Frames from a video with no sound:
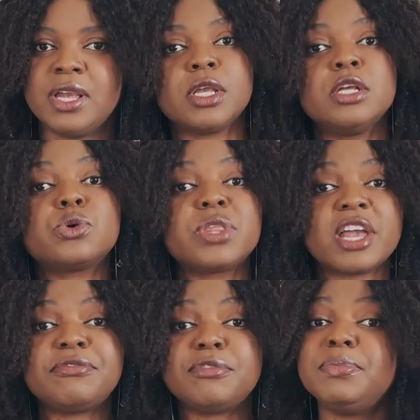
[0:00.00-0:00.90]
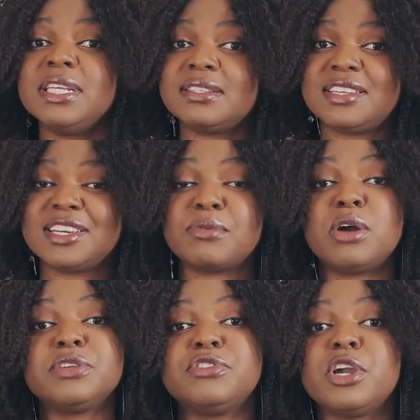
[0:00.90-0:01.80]
So therefore, please stick
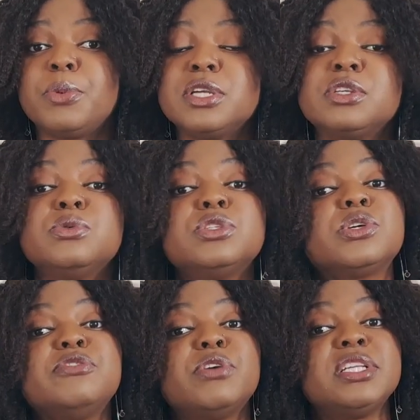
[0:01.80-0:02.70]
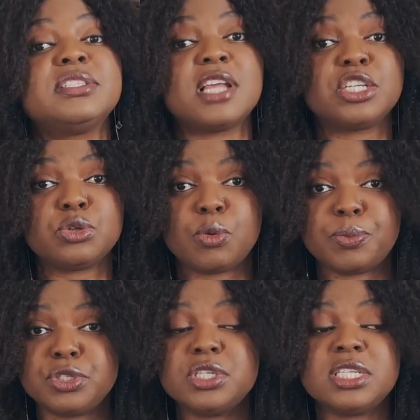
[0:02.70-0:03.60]
around if you're a person who's looking for international
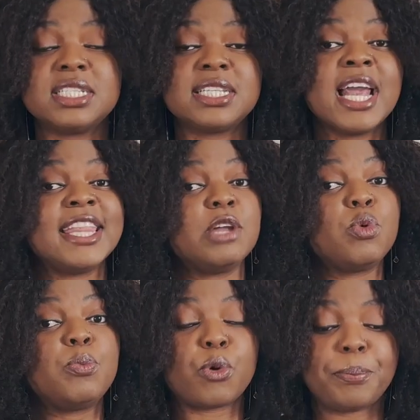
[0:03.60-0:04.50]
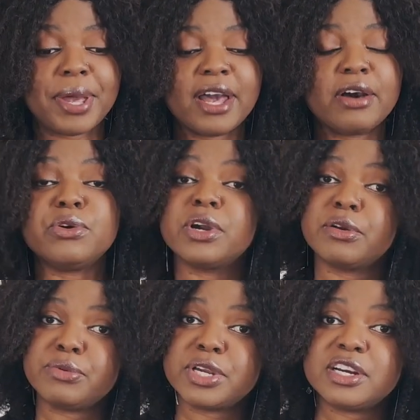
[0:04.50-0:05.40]
opportunities that will propel your
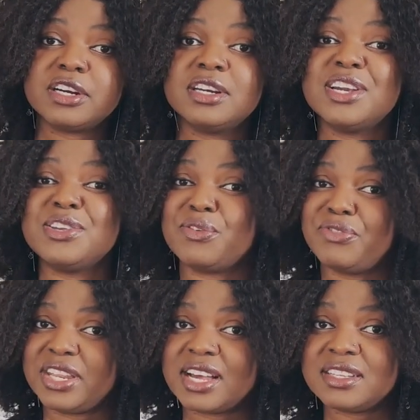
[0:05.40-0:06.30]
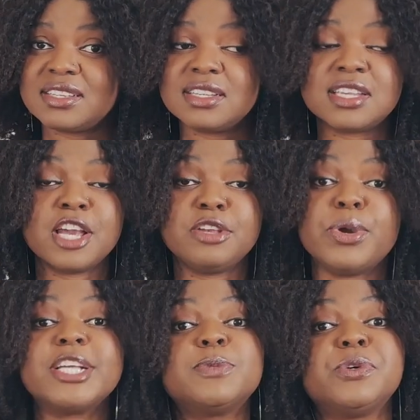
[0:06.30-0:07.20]
career, your finances, your
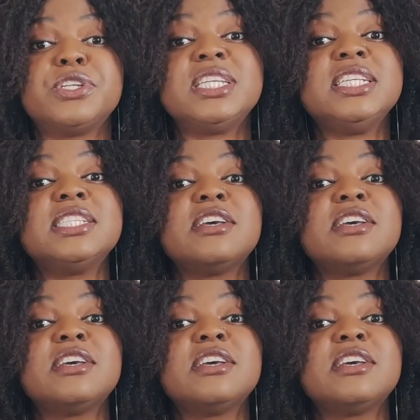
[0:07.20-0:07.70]
expertise